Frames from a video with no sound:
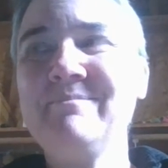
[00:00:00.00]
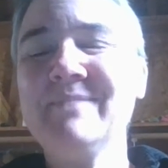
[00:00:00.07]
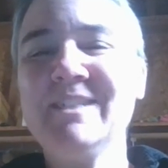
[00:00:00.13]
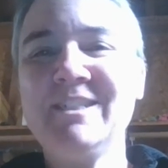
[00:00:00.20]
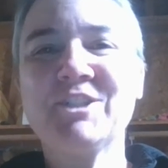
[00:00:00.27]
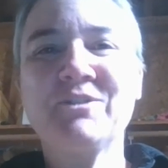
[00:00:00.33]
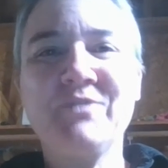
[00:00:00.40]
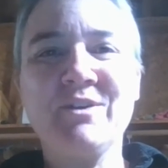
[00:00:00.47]

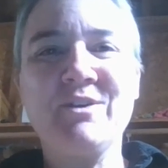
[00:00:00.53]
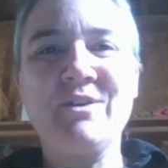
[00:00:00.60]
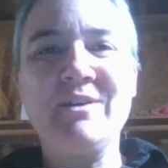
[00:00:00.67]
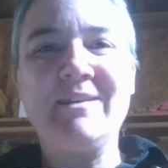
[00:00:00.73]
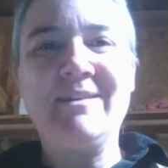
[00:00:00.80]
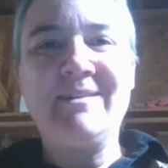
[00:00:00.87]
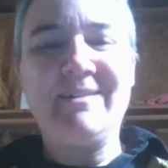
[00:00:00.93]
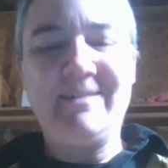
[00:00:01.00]
just very
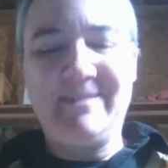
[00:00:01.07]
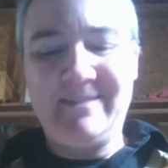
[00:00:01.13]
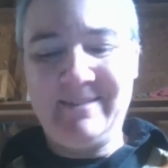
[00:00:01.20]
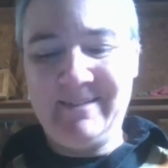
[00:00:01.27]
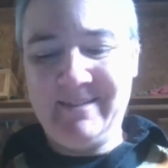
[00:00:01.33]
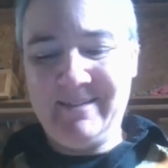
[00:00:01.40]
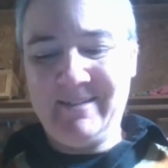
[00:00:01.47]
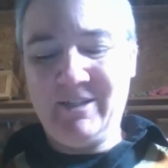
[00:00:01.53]

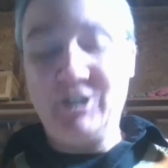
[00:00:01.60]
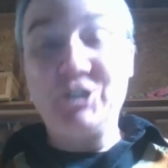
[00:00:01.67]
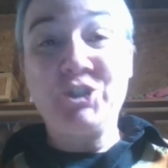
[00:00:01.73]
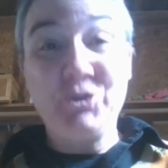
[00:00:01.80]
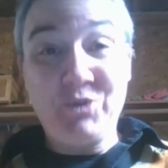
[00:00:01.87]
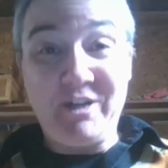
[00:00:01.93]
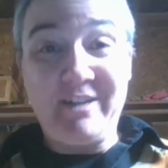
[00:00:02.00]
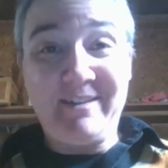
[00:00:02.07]

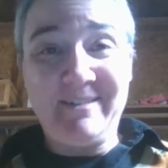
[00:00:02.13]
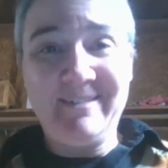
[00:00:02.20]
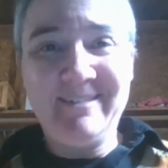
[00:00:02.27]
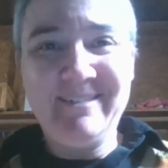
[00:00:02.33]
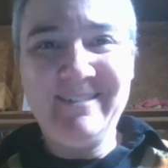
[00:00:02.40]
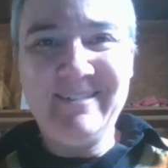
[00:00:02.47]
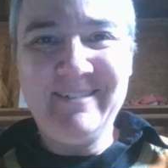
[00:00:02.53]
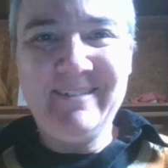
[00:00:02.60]
assuring
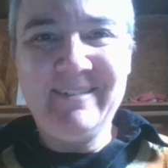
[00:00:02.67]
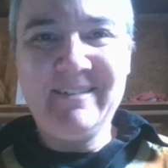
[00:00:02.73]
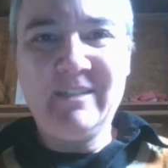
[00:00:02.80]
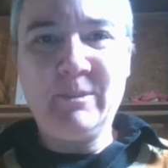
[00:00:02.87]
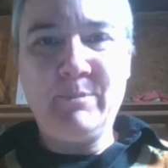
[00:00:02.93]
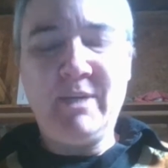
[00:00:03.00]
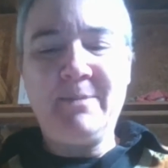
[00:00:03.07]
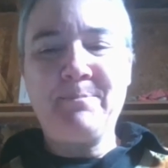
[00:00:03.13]

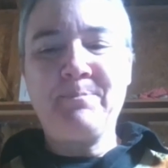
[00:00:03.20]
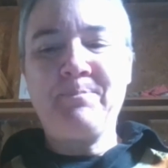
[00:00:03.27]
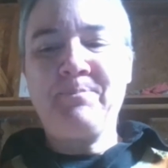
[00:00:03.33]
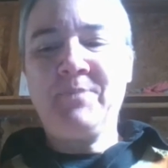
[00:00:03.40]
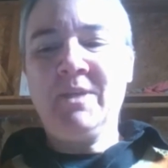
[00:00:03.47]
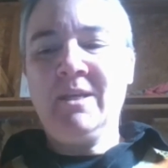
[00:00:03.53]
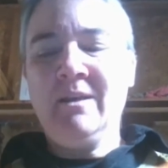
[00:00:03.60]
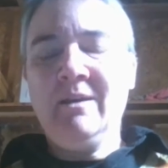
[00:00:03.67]
to me.
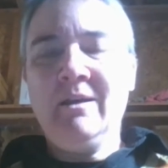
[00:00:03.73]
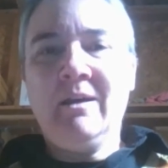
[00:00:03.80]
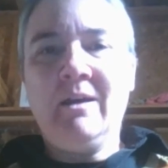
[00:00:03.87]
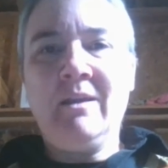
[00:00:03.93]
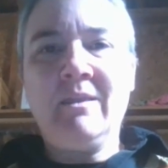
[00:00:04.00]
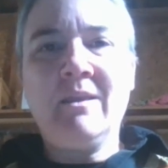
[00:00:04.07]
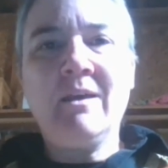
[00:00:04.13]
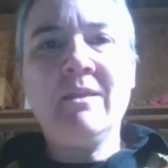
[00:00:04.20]

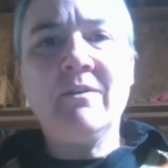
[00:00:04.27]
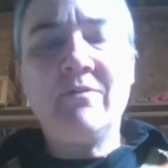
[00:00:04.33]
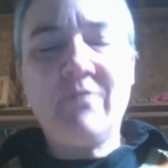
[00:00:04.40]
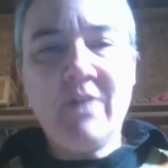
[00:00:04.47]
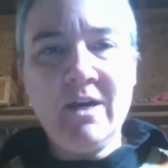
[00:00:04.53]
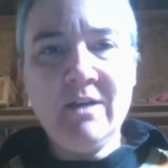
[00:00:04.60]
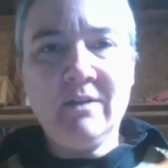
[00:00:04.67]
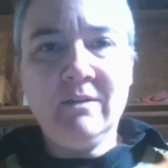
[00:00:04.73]
And then the
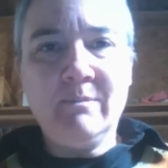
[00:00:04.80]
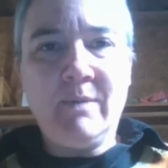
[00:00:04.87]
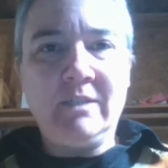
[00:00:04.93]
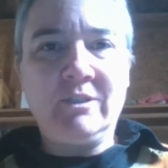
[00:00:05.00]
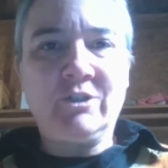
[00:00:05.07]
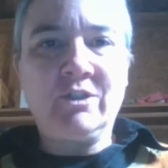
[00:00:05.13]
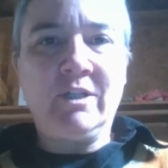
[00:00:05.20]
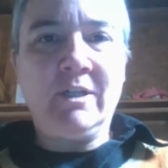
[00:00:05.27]
final
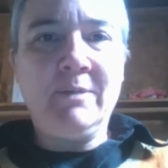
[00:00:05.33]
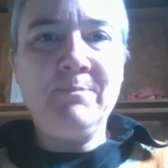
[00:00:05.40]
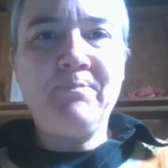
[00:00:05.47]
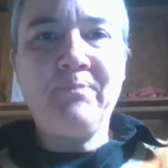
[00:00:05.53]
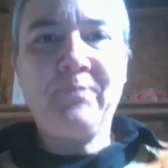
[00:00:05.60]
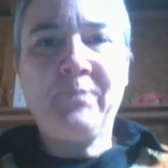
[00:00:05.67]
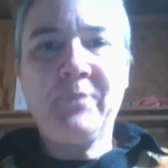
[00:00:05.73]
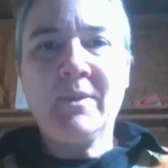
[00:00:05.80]
mantra
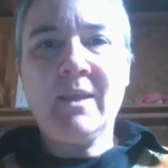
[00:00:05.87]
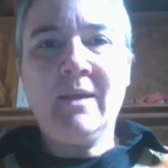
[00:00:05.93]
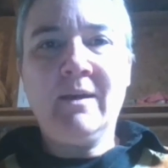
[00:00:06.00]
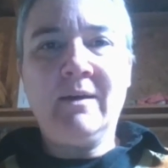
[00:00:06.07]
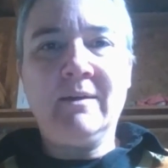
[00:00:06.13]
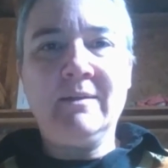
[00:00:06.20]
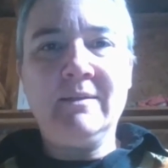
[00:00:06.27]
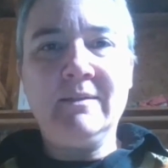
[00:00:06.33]

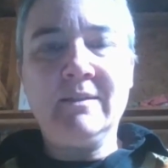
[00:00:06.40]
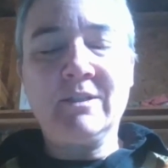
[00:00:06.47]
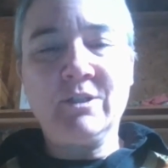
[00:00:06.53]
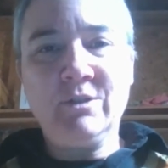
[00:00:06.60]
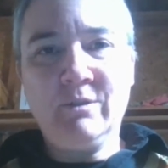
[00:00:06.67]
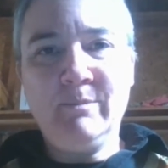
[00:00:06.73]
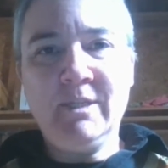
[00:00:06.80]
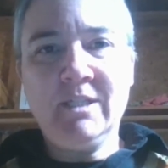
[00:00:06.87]
is a
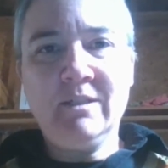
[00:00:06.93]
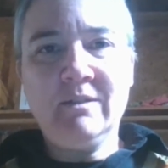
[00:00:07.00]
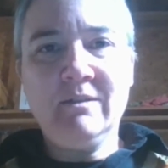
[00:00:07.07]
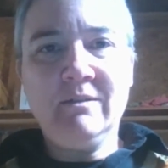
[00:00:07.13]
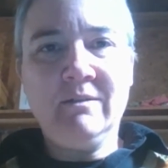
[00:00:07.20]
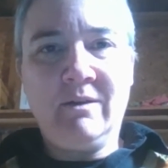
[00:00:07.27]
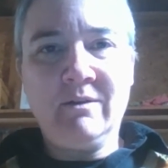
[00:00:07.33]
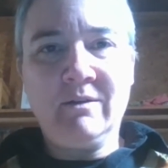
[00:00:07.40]
little bit
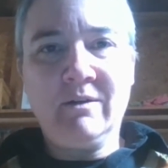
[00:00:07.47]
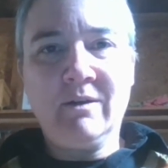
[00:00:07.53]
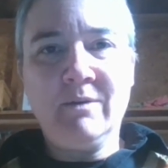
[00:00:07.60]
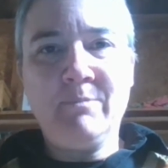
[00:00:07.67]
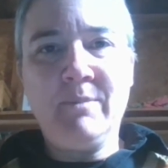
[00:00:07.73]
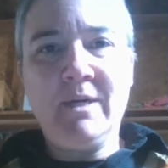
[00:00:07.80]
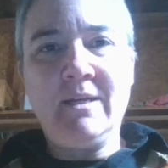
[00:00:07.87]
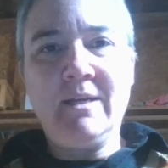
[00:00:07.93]
longer,
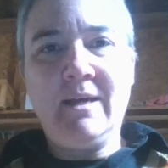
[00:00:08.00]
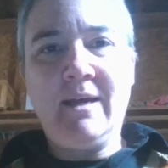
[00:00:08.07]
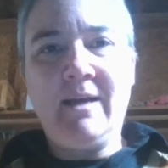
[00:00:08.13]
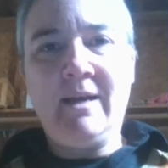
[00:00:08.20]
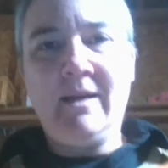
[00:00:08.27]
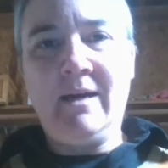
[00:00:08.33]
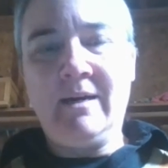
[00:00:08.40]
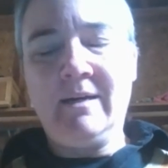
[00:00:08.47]
but
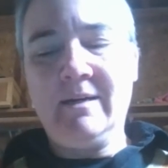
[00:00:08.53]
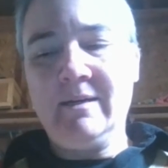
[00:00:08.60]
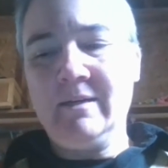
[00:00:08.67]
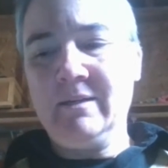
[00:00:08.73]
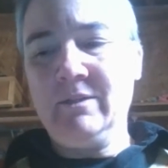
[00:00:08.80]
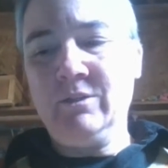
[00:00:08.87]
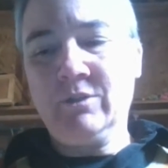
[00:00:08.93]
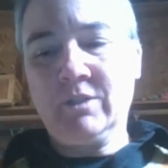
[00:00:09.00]

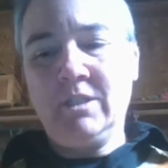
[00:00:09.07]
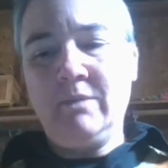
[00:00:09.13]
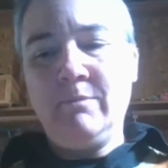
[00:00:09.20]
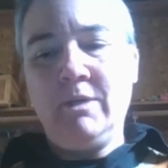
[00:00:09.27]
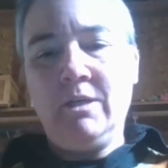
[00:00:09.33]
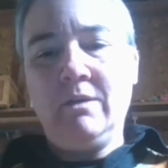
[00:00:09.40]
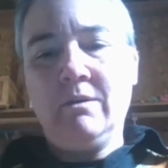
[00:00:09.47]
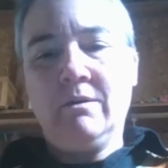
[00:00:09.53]
you'll see
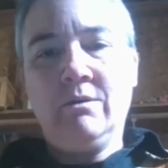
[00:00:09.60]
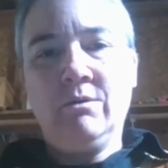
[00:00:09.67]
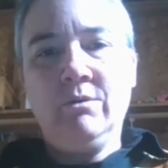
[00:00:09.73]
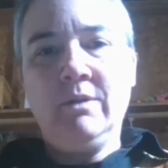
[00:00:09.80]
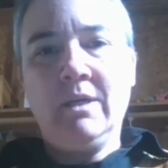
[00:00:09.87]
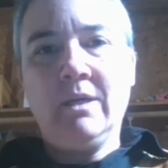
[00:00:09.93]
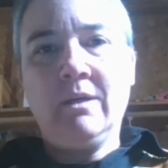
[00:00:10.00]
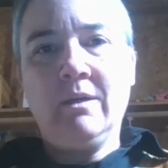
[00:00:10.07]
me
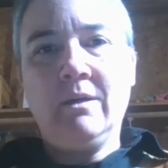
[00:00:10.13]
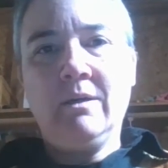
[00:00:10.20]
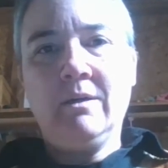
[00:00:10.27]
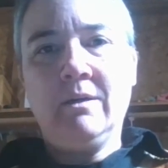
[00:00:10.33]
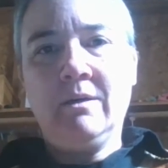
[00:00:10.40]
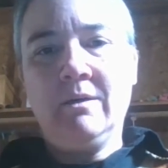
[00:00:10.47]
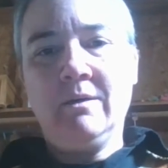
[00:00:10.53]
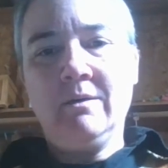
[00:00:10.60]
holding
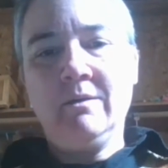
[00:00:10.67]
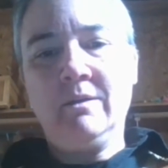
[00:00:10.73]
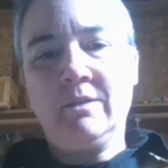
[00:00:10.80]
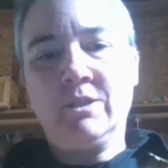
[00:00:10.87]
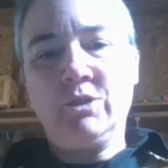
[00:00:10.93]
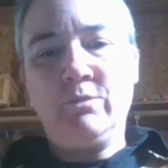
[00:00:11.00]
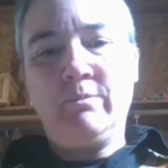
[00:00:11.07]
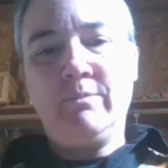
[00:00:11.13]

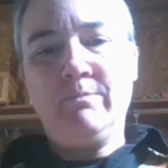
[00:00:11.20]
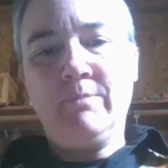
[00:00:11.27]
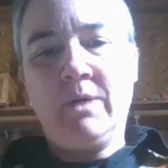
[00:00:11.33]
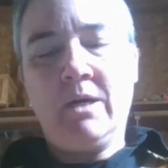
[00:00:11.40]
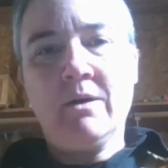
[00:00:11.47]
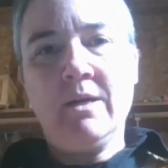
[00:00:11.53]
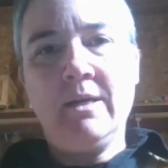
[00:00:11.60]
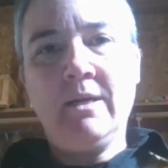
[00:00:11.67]
the
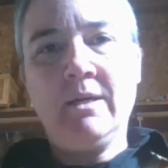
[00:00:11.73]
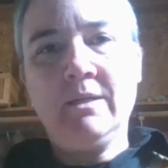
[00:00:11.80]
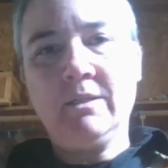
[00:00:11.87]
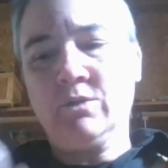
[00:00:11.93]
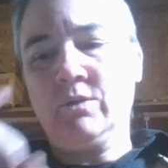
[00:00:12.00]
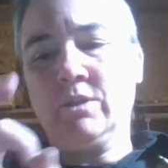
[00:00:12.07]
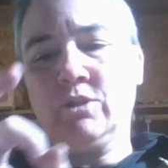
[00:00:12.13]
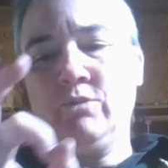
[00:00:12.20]
supari nut.
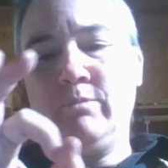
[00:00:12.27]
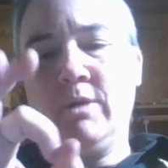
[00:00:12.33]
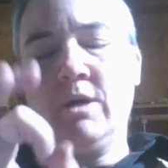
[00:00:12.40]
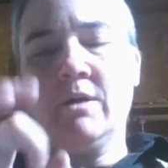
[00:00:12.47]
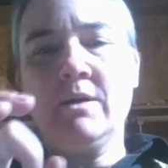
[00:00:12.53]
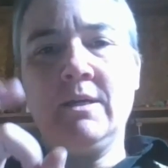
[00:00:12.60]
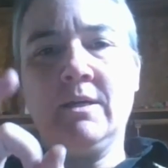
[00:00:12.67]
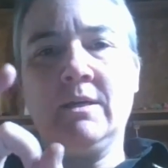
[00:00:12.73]
So a
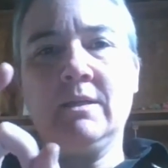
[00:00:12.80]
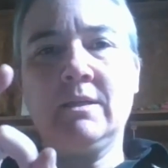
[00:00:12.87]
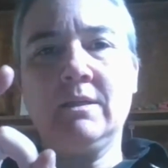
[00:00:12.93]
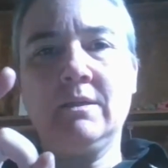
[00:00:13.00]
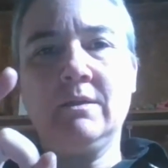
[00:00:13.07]
supari nut